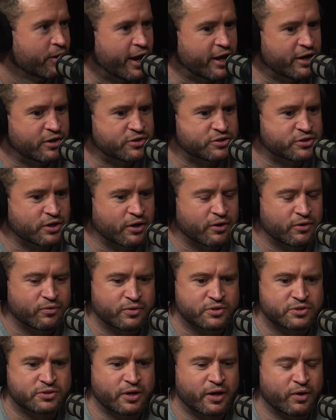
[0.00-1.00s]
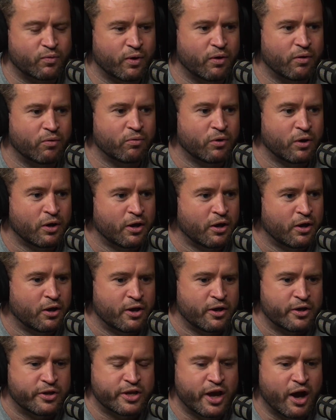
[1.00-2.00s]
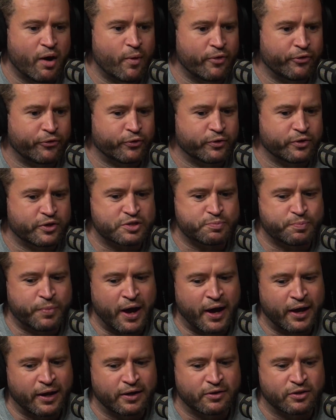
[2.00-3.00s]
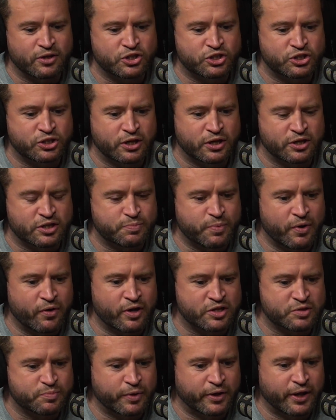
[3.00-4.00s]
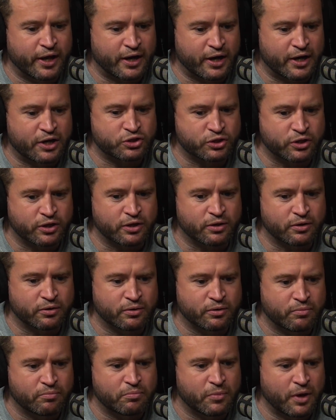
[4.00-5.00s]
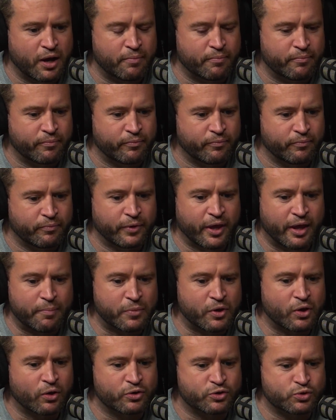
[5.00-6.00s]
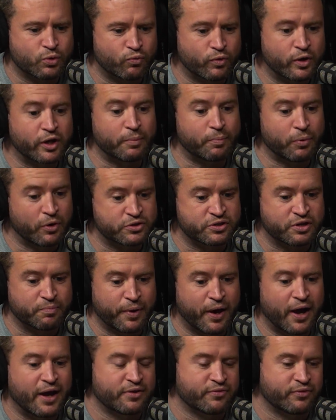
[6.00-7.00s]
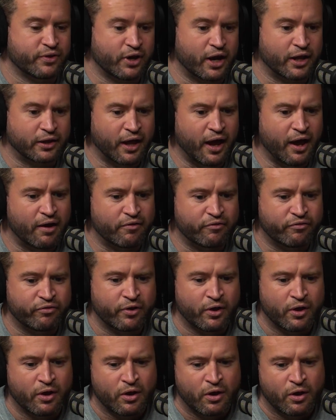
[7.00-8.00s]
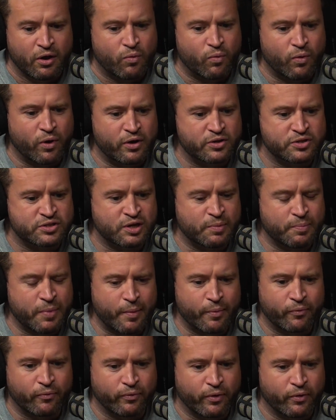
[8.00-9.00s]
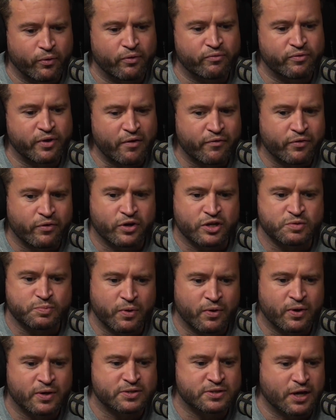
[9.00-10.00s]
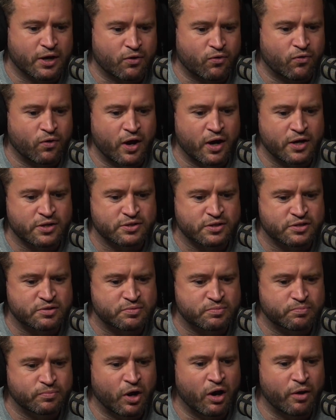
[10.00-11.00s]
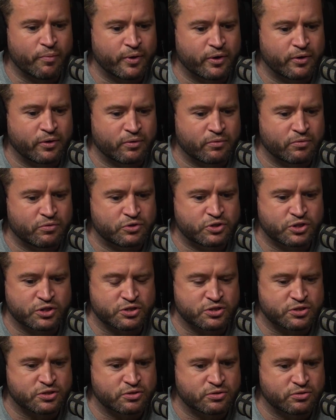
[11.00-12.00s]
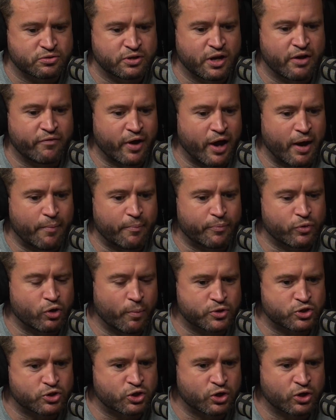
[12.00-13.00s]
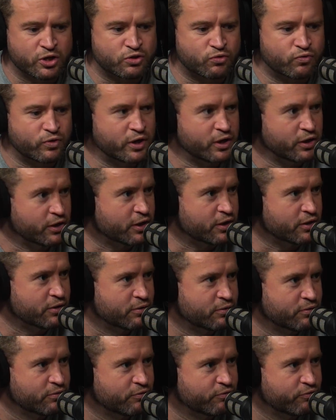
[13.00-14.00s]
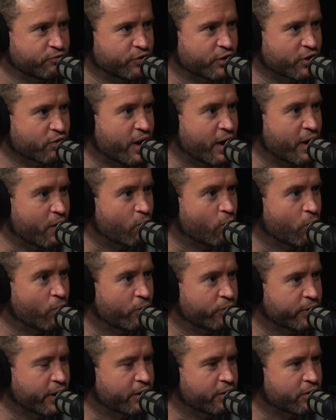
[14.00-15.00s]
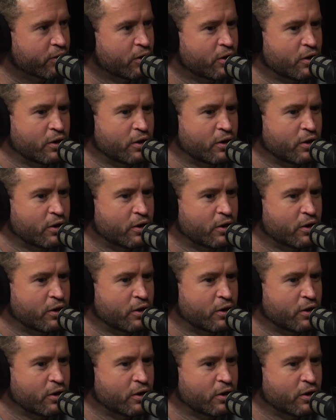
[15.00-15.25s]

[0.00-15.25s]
And so it's like, well, yeah, I went through this pain and this shit experience, but that actually led me onto a really positive path that I love. Whereas some people who have never experienced that crisis moment just never have the opportunity to really figure out what they...